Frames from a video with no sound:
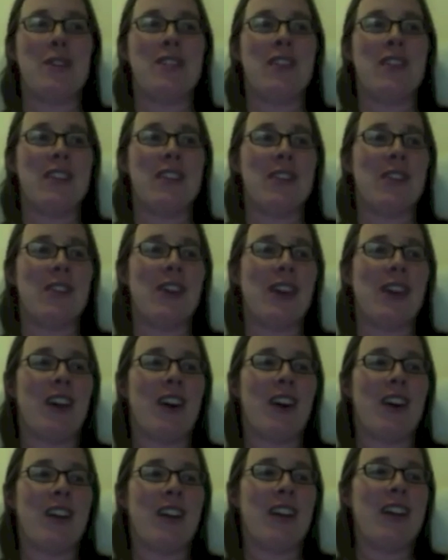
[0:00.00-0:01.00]
of Arizona
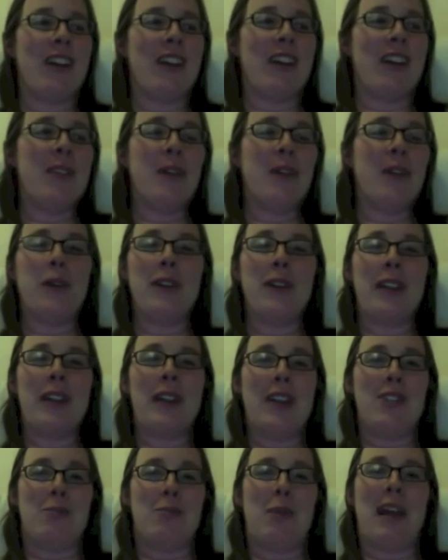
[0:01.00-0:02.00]
called The Golden
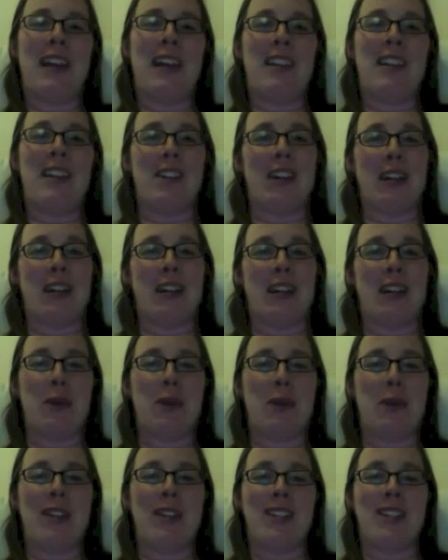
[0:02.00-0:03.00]
Age of Planetary
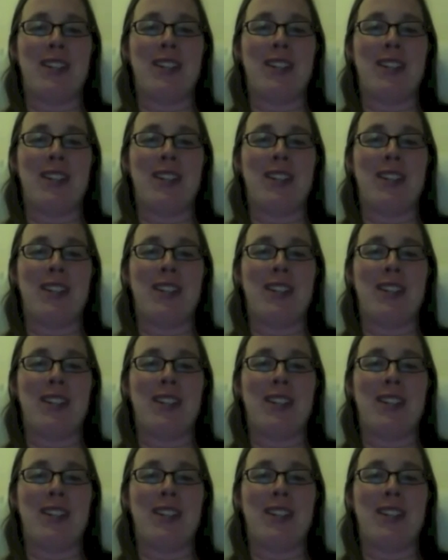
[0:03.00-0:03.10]
Exploration.